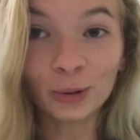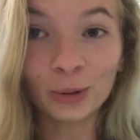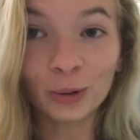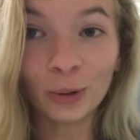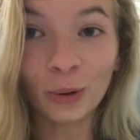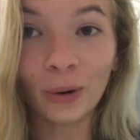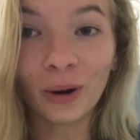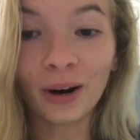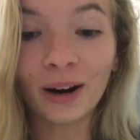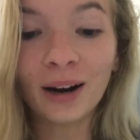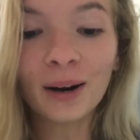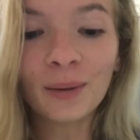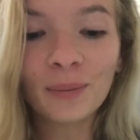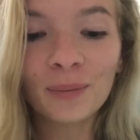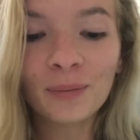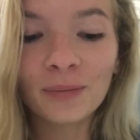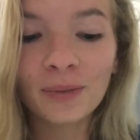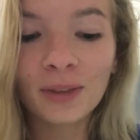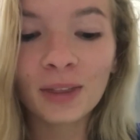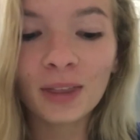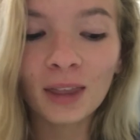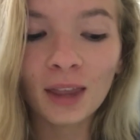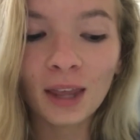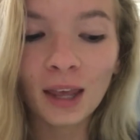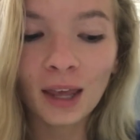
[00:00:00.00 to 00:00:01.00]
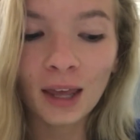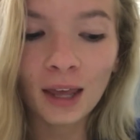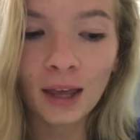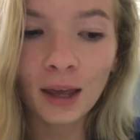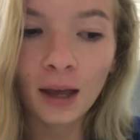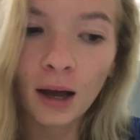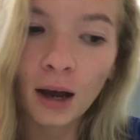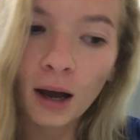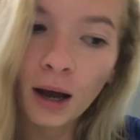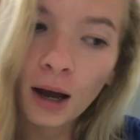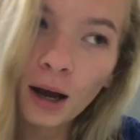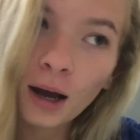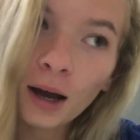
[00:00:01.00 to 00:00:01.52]
tour.
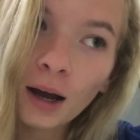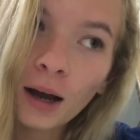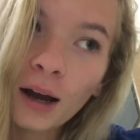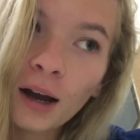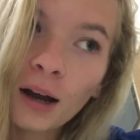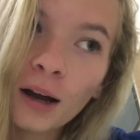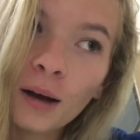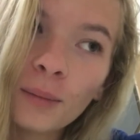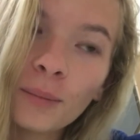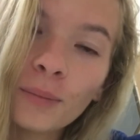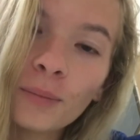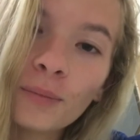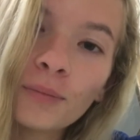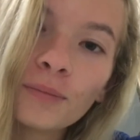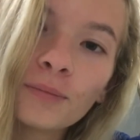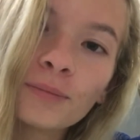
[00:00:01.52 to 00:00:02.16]
Yeah,